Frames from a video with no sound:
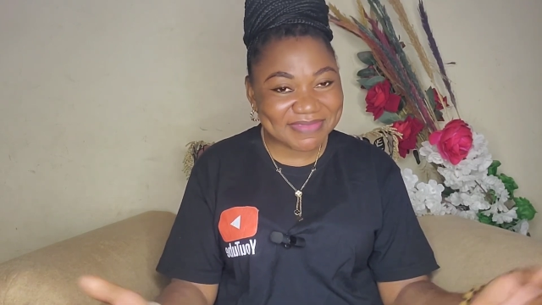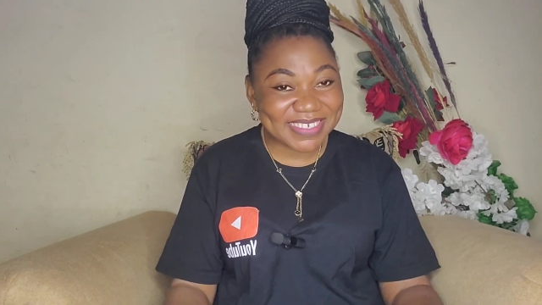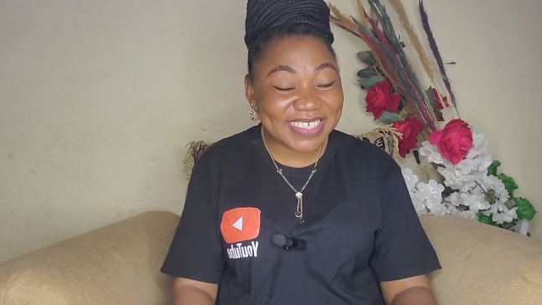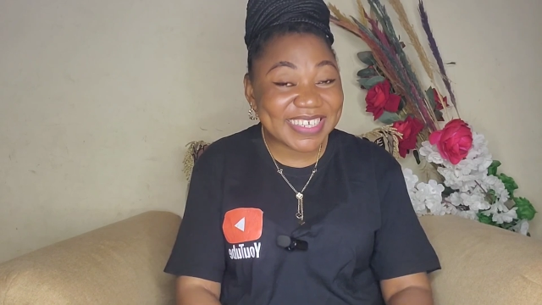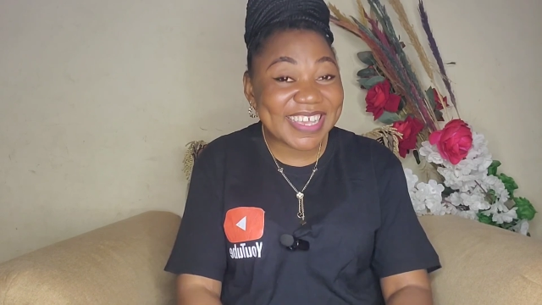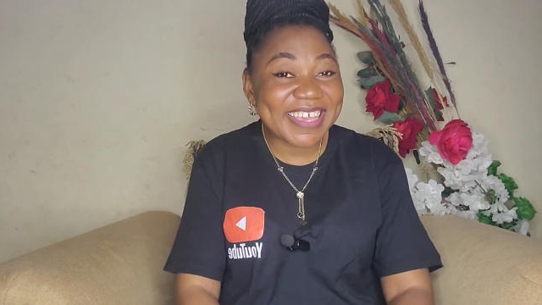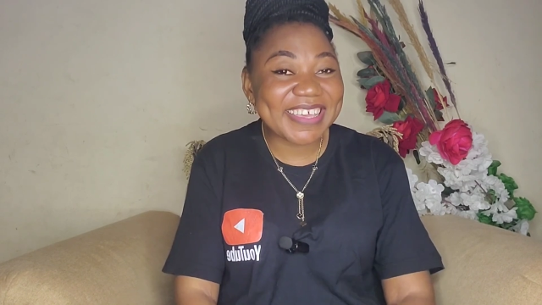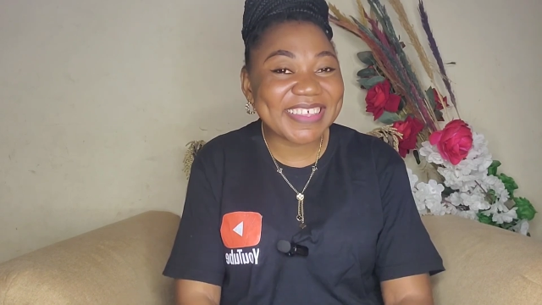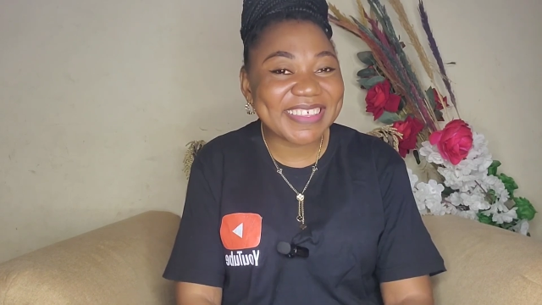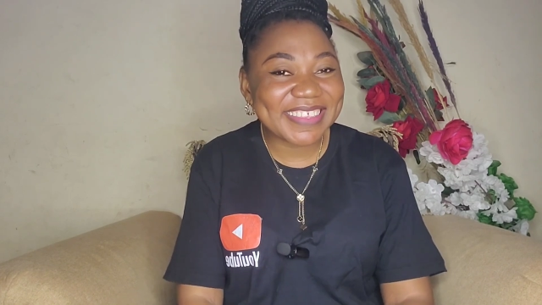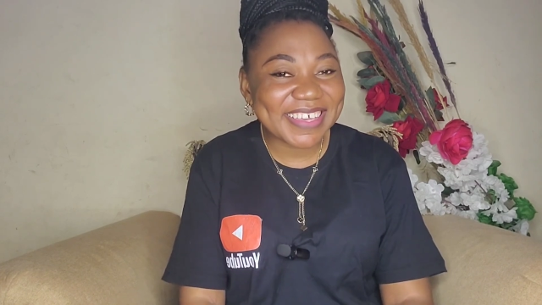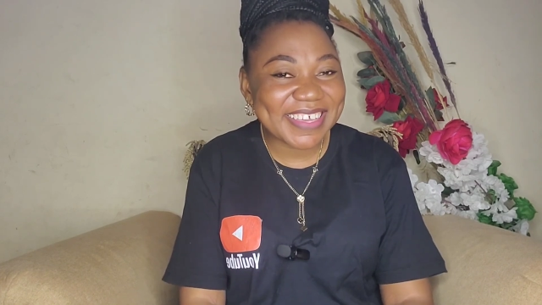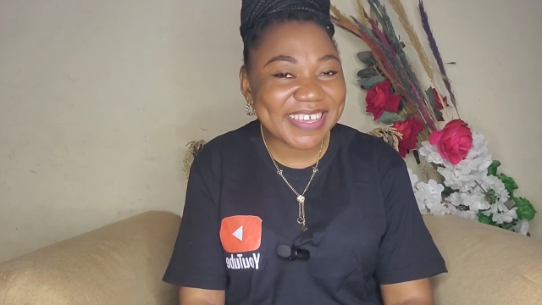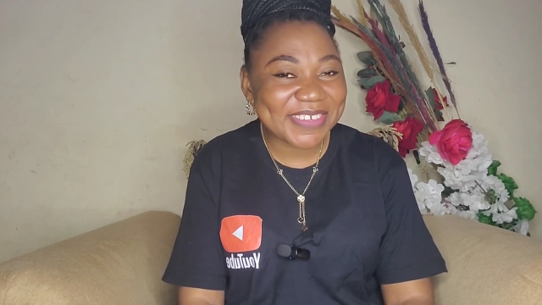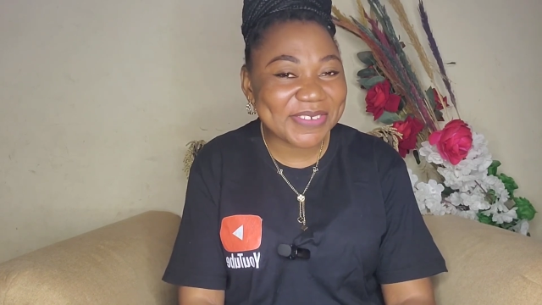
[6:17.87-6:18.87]
Share.
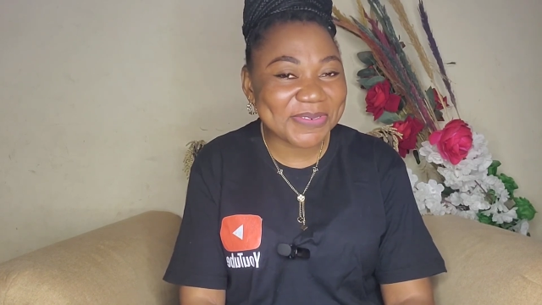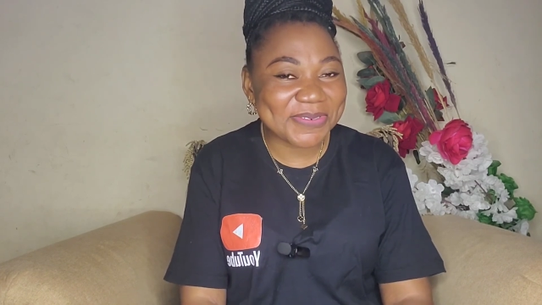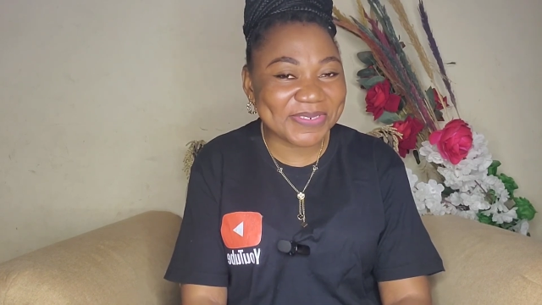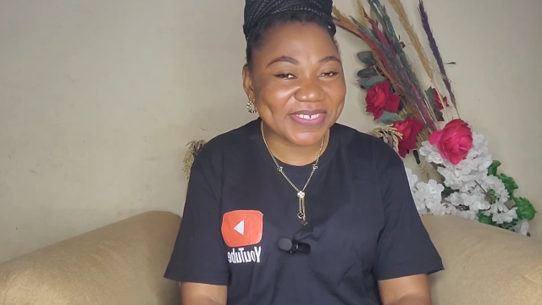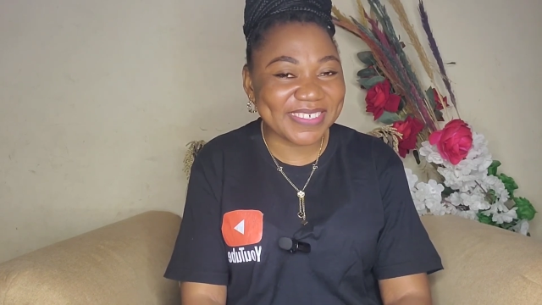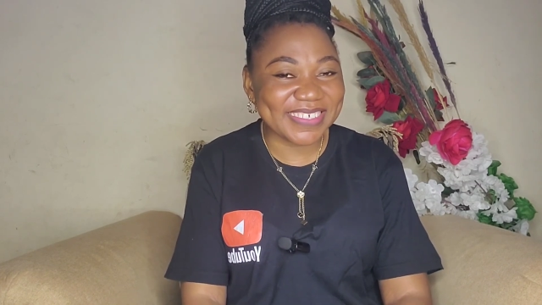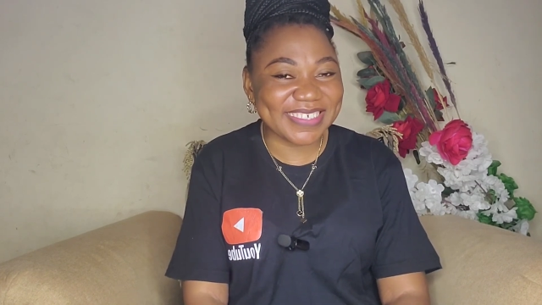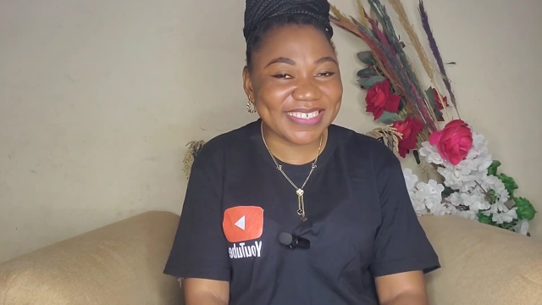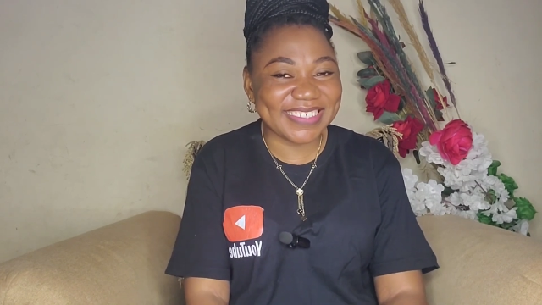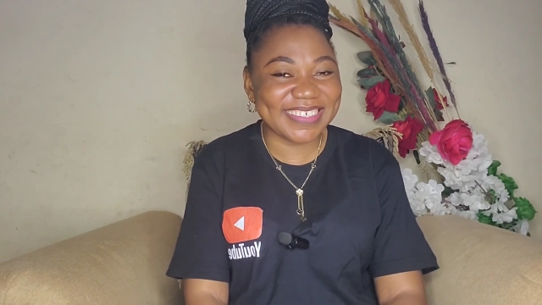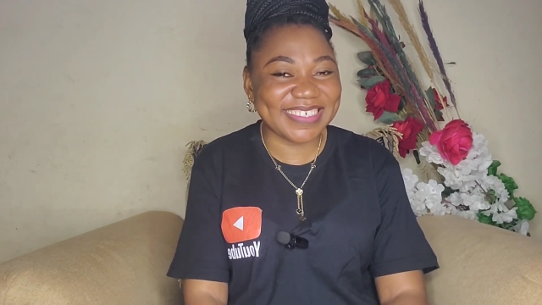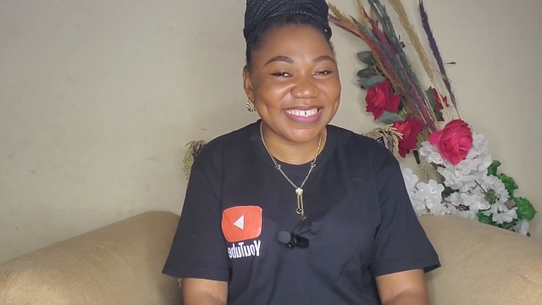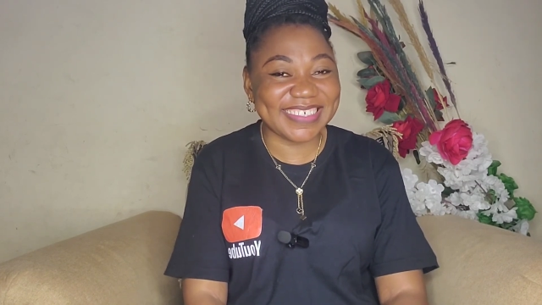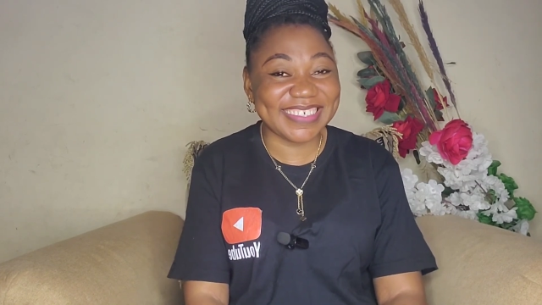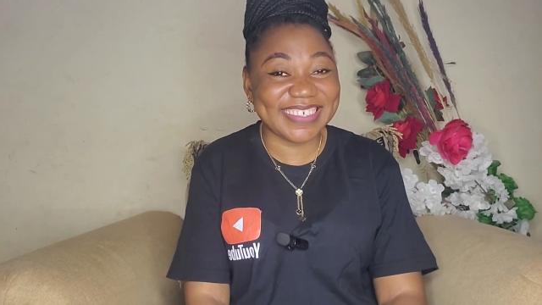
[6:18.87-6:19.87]
Thank you.
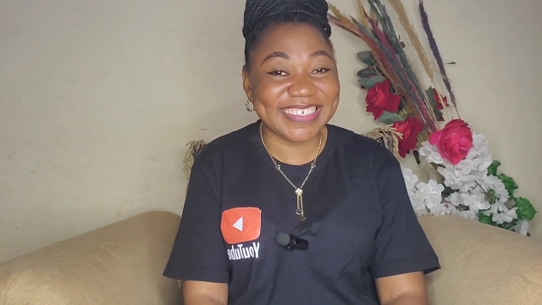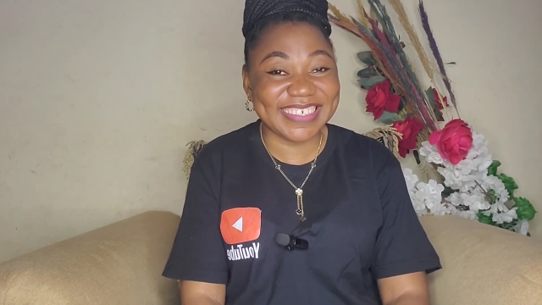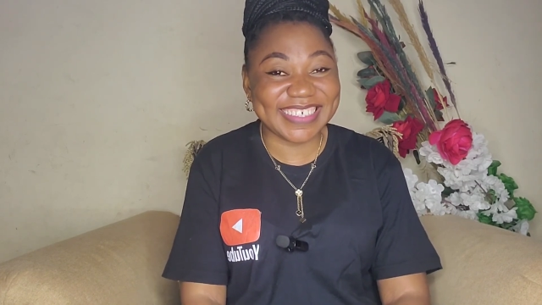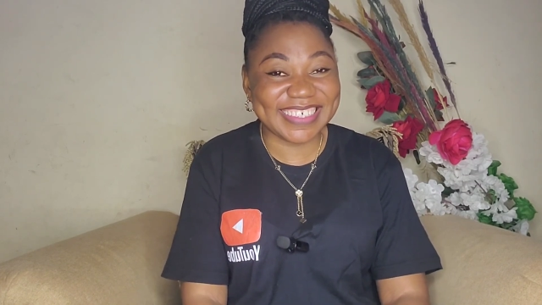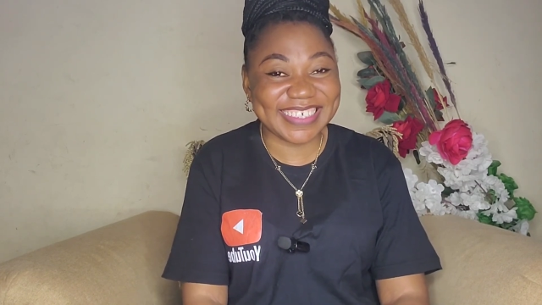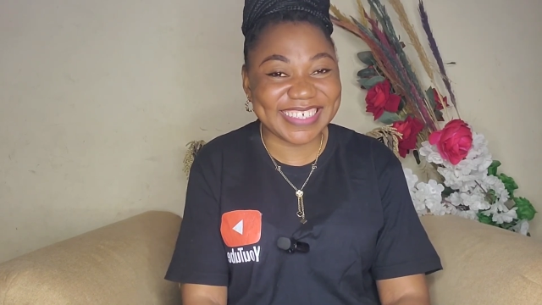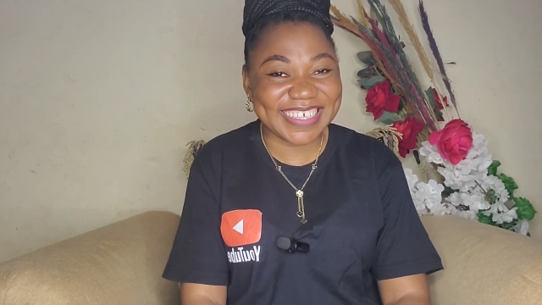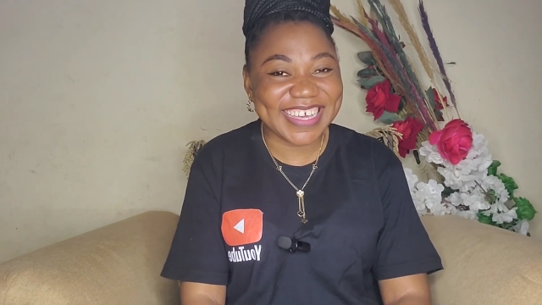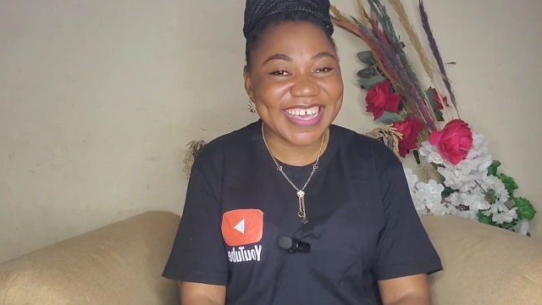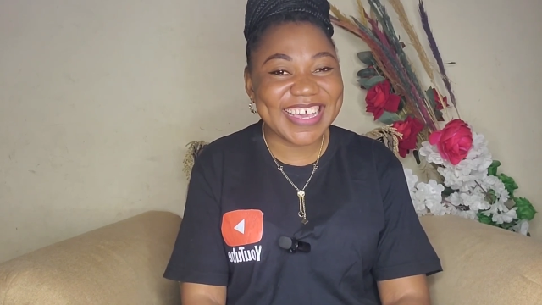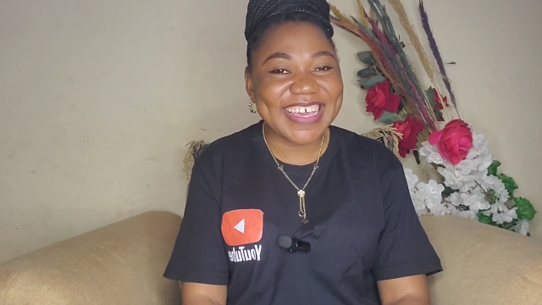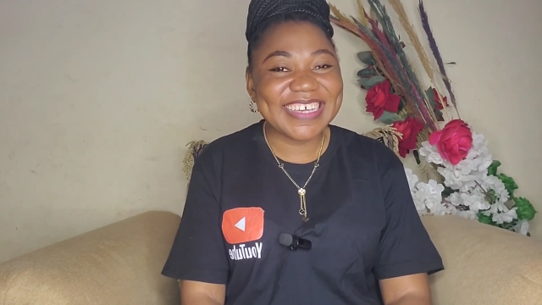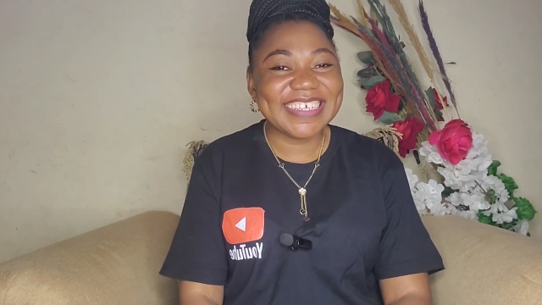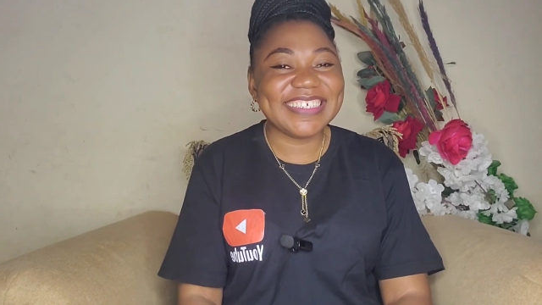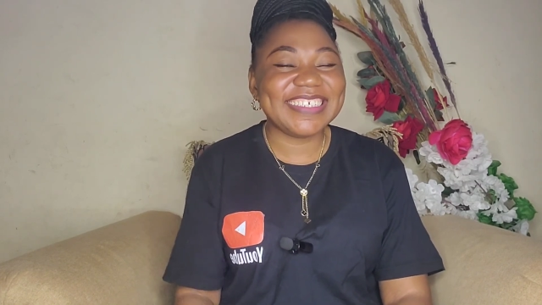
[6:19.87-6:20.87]

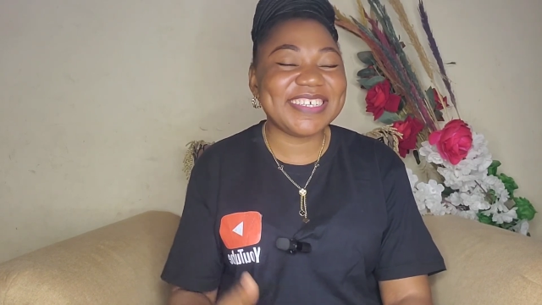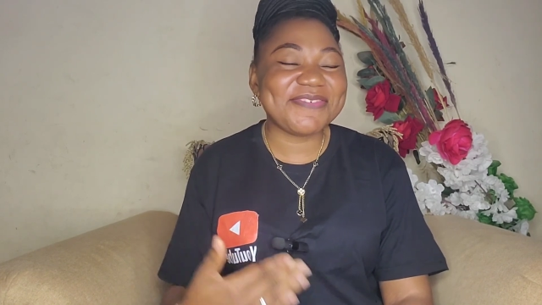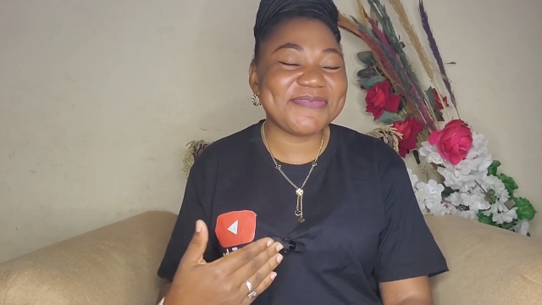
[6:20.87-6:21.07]
Je